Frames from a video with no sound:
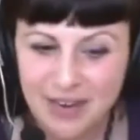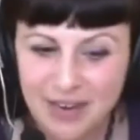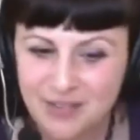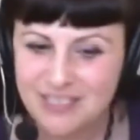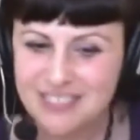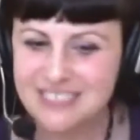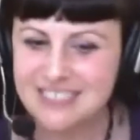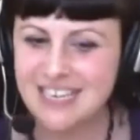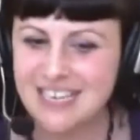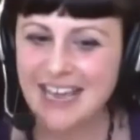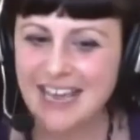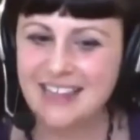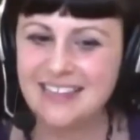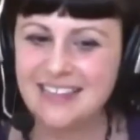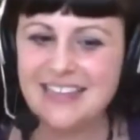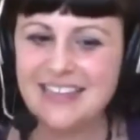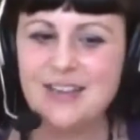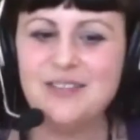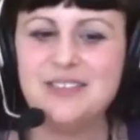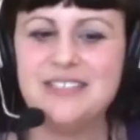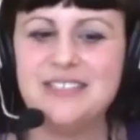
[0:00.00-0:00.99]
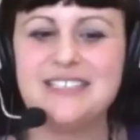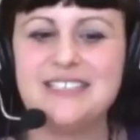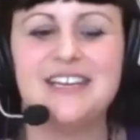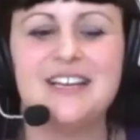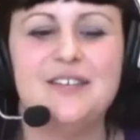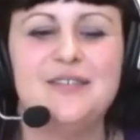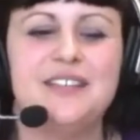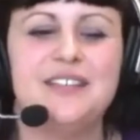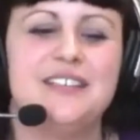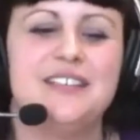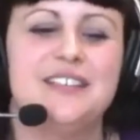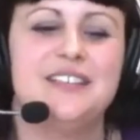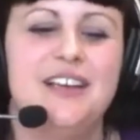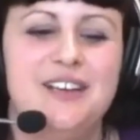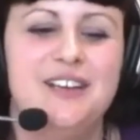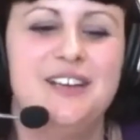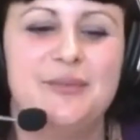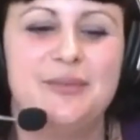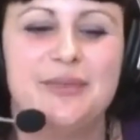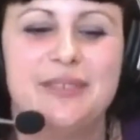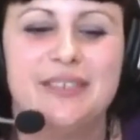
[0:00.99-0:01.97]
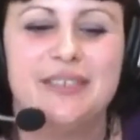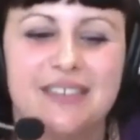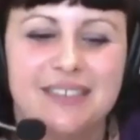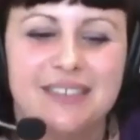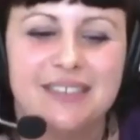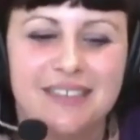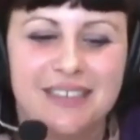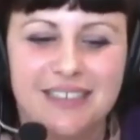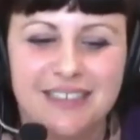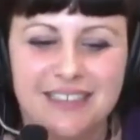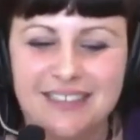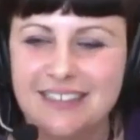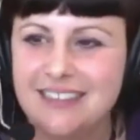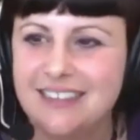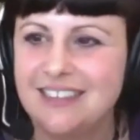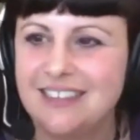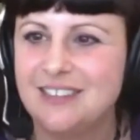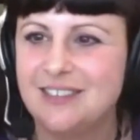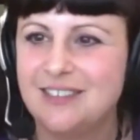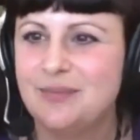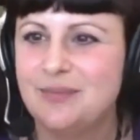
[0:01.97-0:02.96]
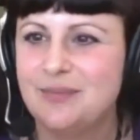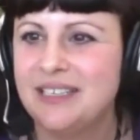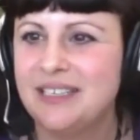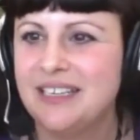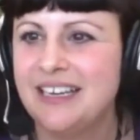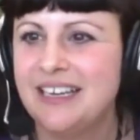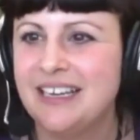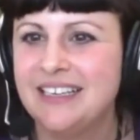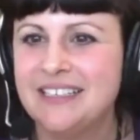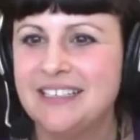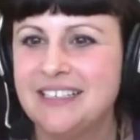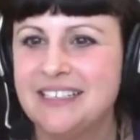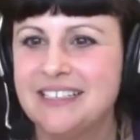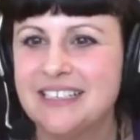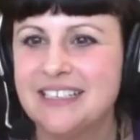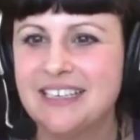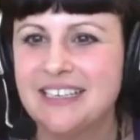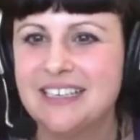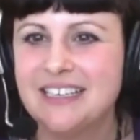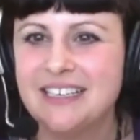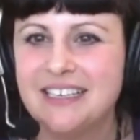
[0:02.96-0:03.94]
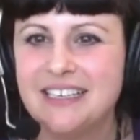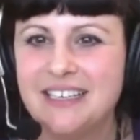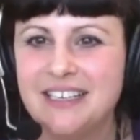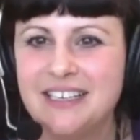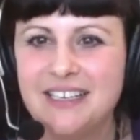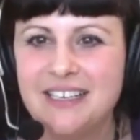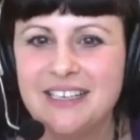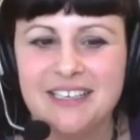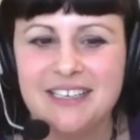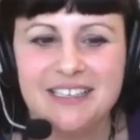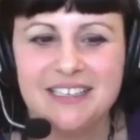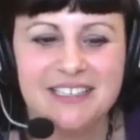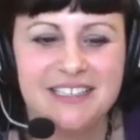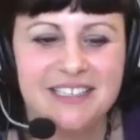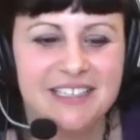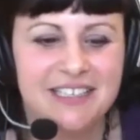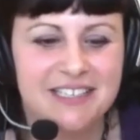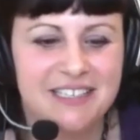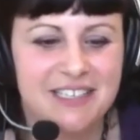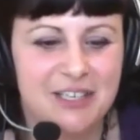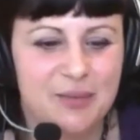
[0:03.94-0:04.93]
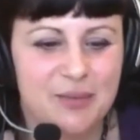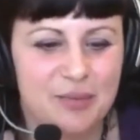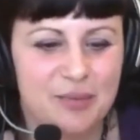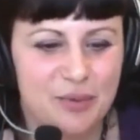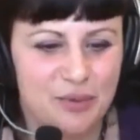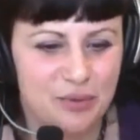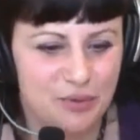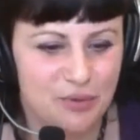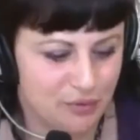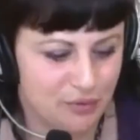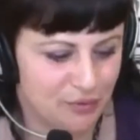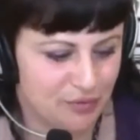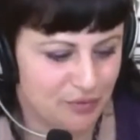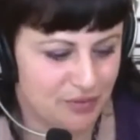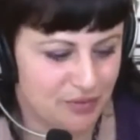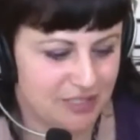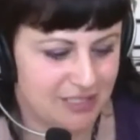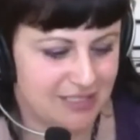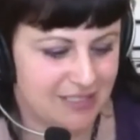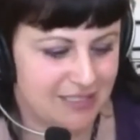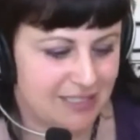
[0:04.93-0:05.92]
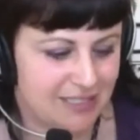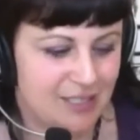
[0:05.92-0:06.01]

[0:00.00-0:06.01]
That would I think that would set off the alarm, but I don't know. But yeah, it is. Mm-hmm. Uh, TSA approved.